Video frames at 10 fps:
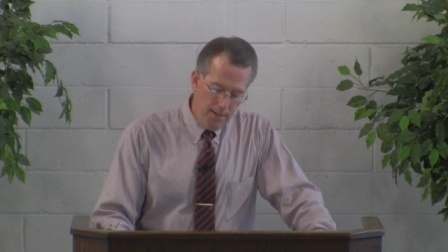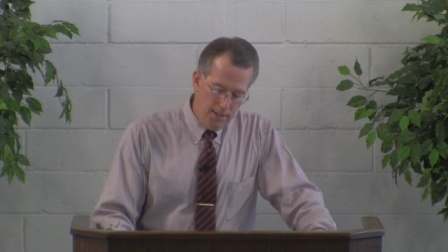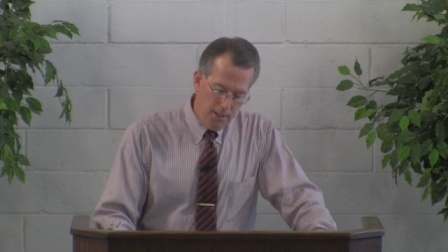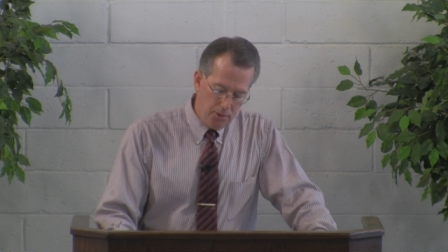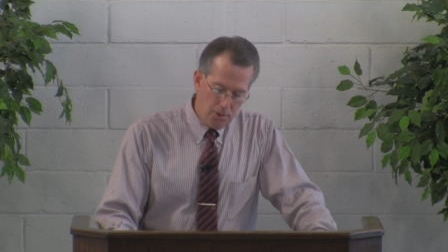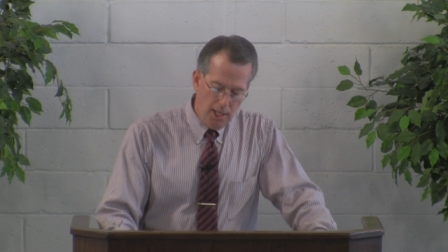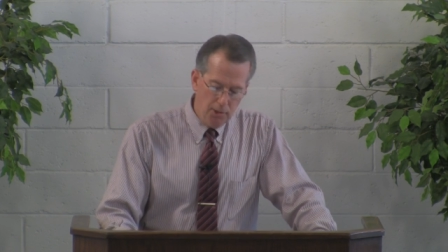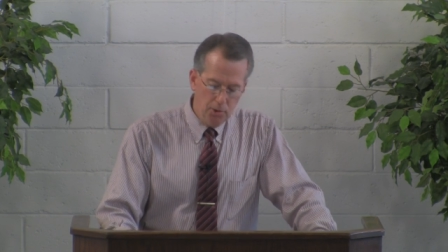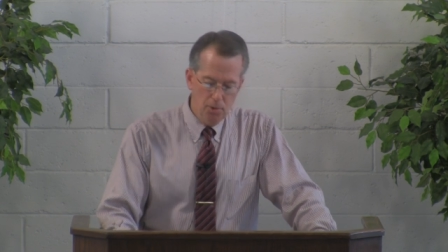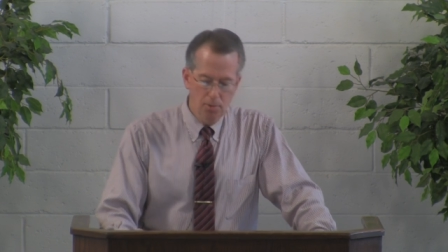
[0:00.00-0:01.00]
Now, the
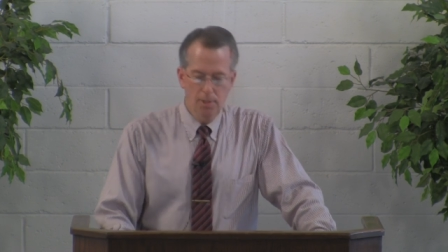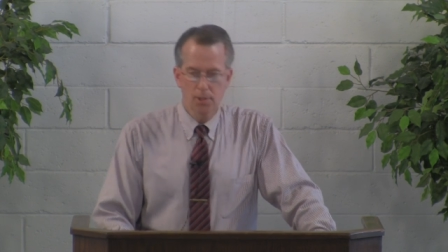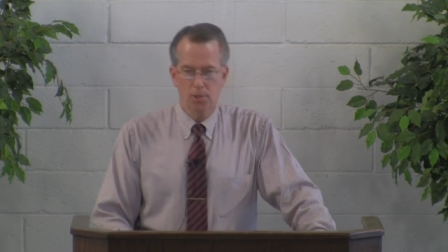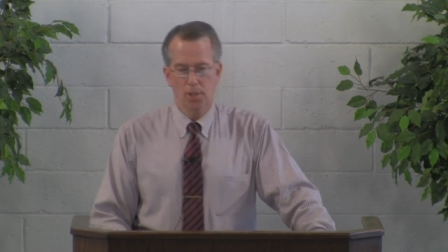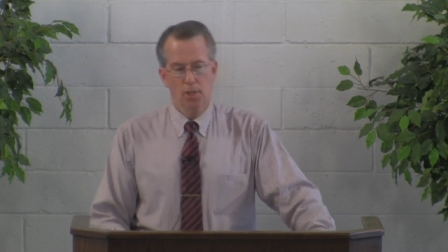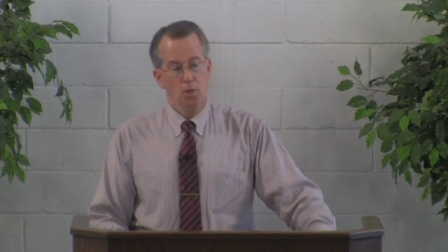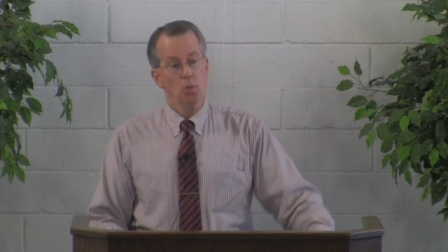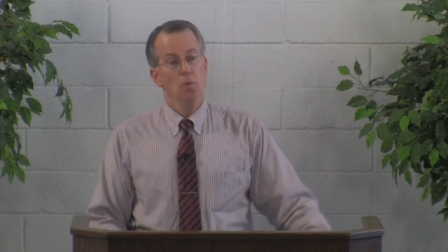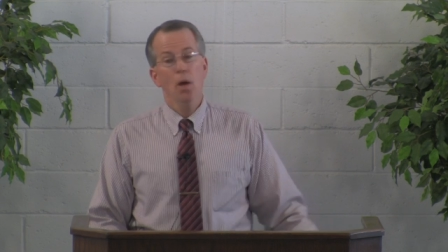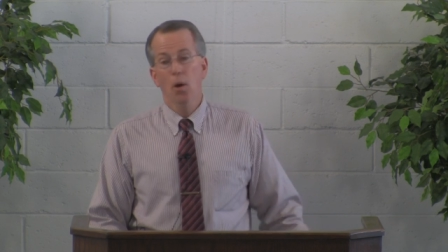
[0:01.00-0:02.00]
sad truth is, as
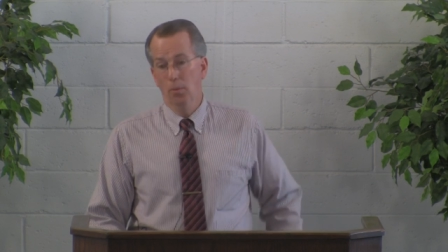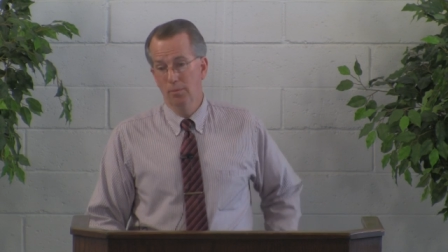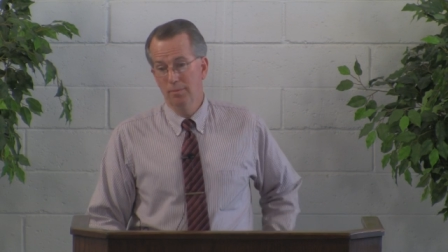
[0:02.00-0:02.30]
you know,